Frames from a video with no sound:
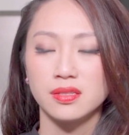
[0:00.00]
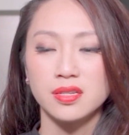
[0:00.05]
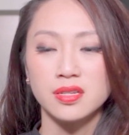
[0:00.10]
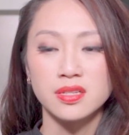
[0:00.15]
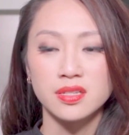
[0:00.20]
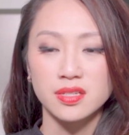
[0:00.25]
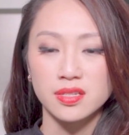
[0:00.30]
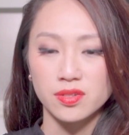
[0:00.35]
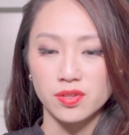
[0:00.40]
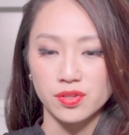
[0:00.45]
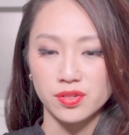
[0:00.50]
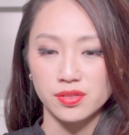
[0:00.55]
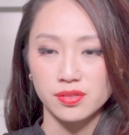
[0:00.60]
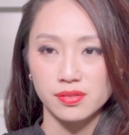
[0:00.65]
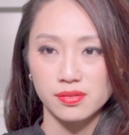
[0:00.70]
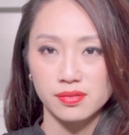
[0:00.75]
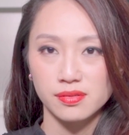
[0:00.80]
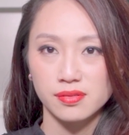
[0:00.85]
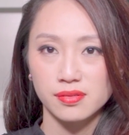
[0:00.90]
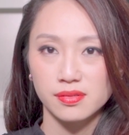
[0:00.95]
tint in
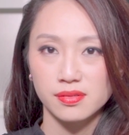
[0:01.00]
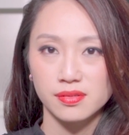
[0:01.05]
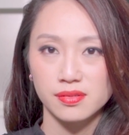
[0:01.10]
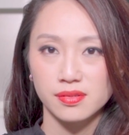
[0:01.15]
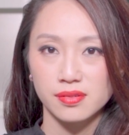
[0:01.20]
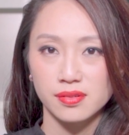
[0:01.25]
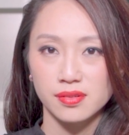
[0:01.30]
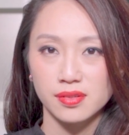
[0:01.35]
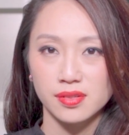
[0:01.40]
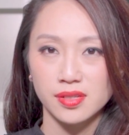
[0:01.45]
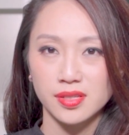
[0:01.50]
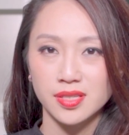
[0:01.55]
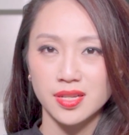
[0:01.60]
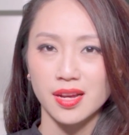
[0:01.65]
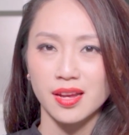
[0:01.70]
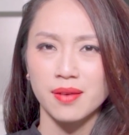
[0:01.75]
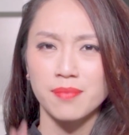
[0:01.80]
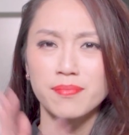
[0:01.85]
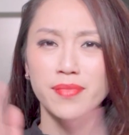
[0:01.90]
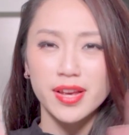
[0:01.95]
oil. It's
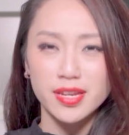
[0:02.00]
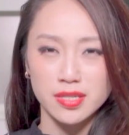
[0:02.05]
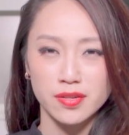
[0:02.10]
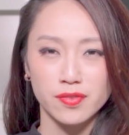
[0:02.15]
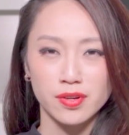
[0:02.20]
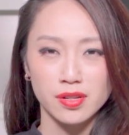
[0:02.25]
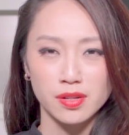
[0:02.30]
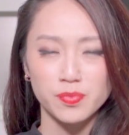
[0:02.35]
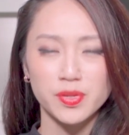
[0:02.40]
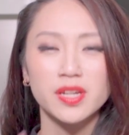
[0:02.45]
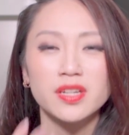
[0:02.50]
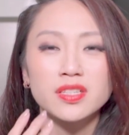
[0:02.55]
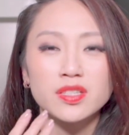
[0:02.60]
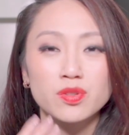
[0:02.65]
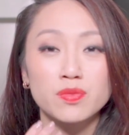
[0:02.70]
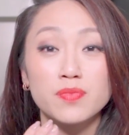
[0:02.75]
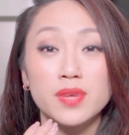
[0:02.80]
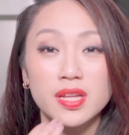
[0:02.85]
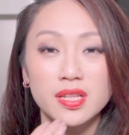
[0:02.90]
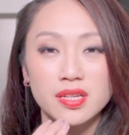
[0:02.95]
like a mix of all of it. Because
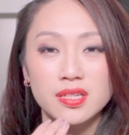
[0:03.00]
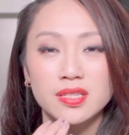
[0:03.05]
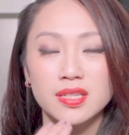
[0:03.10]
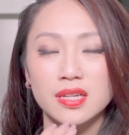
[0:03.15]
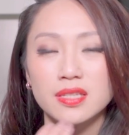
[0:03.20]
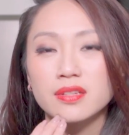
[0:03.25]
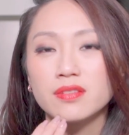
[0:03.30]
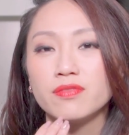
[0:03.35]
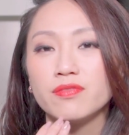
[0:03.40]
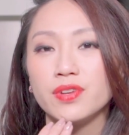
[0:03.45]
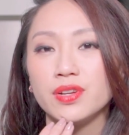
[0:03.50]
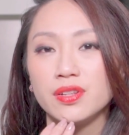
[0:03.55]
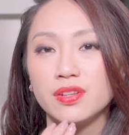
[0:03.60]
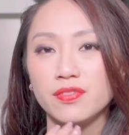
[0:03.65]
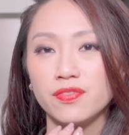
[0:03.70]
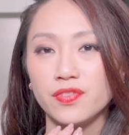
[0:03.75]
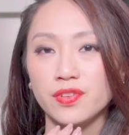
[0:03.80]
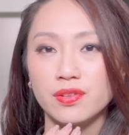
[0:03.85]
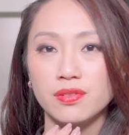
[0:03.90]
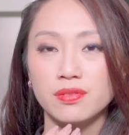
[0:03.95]
to me, this doesn't
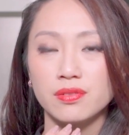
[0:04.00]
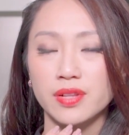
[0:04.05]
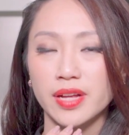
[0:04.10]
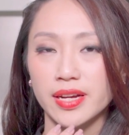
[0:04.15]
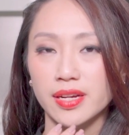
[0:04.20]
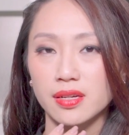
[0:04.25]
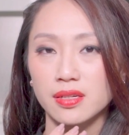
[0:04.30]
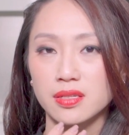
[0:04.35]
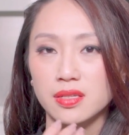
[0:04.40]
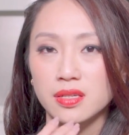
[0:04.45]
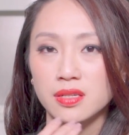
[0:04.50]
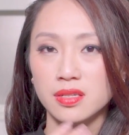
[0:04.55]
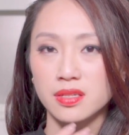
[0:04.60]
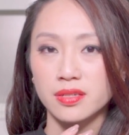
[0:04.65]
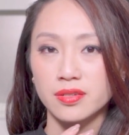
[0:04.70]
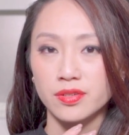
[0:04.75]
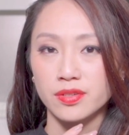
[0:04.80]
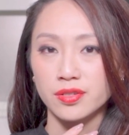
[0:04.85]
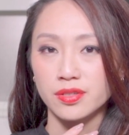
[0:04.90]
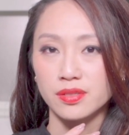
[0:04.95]
really feel like a tint
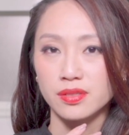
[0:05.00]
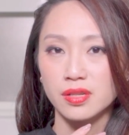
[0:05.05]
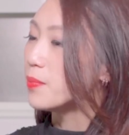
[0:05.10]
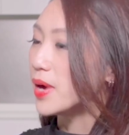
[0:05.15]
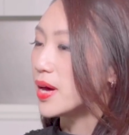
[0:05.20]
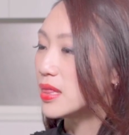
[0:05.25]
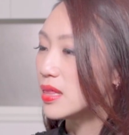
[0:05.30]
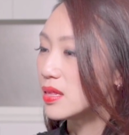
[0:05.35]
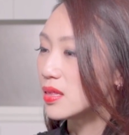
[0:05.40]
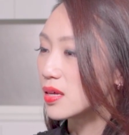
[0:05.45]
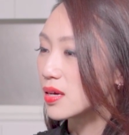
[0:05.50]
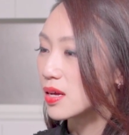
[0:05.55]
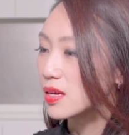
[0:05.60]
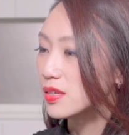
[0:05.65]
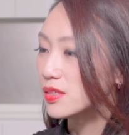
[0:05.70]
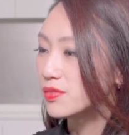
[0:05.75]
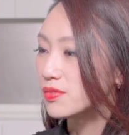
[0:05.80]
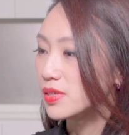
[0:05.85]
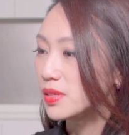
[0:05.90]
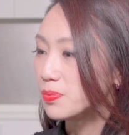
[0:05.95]
in oil. But I think the
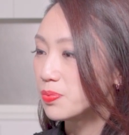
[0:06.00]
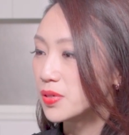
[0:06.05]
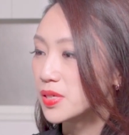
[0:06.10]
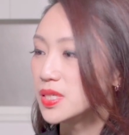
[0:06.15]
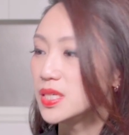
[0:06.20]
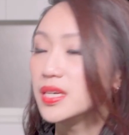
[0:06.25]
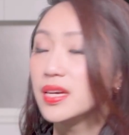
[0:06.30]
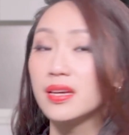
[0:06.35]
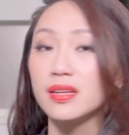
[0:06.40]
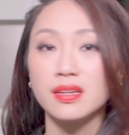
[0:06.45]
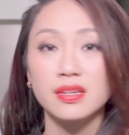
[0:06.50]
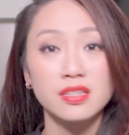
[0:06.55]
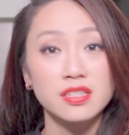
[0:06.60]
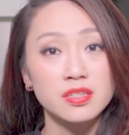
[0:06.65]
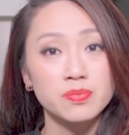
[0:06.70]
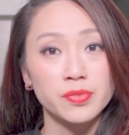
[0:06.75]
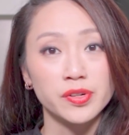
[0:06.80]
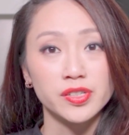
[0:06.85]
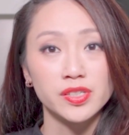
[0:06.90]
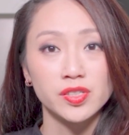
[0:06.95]
color is really pretty. It
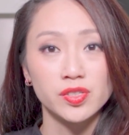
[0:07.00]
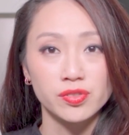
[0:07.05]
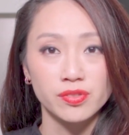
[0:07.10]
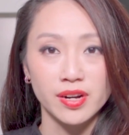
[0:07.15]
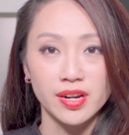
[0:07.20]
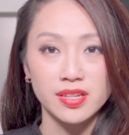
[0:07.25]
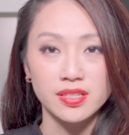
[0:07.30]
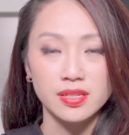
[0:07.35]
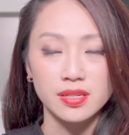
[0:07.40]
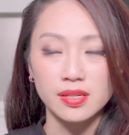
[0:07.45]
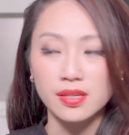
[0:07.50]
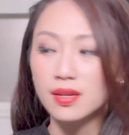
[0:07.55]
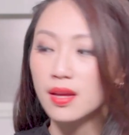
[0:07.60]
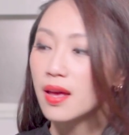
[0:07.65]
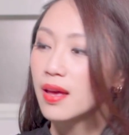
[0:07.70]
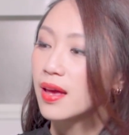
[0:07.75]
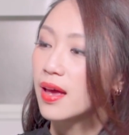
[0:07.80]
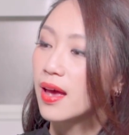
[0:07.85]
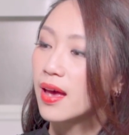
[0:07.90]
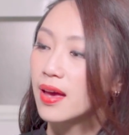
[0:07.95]
is moisturizing
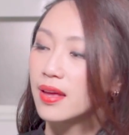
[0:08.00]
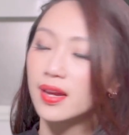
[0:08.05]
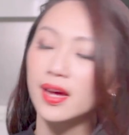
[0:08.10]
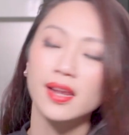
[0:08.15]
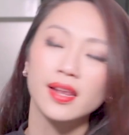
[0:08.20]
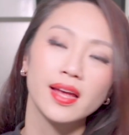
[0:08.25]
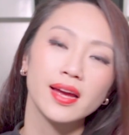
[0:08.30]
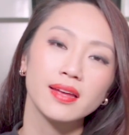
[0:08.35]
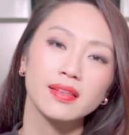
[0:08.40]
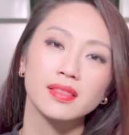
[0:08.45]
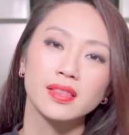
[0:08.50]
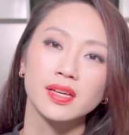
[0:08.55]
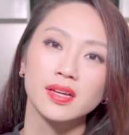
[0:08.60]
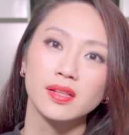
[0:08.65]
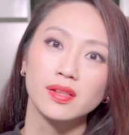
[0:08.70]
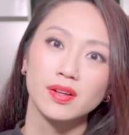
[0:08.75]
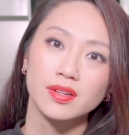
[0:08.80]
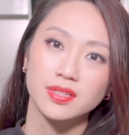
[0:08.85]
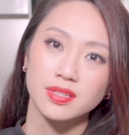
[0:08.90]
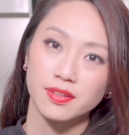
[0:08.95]
and I like the
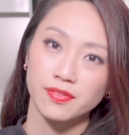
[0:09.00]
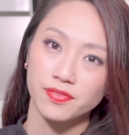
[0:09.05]
glossy